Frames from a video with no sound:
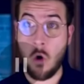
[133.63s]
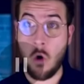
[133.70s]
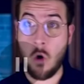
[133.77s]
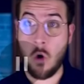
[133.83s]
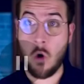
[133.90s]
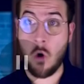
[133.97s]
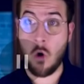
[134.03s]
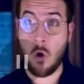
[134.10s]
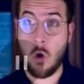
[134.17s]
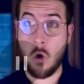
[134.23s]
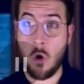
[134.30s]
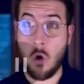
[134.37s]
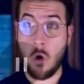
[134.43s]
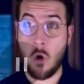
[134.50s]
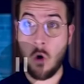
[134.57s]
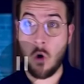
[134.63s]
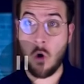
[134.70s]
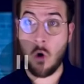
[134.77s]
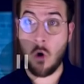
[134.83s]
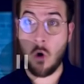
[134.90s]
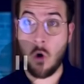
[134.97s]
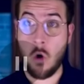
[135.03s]

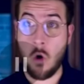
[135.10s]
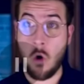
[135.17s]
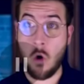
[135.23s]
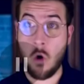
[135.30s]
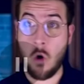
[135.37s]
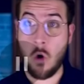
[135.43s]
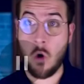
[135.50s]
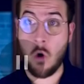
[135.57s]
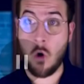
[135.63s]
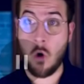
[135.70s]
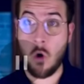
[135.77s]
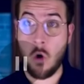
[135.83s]
(silent)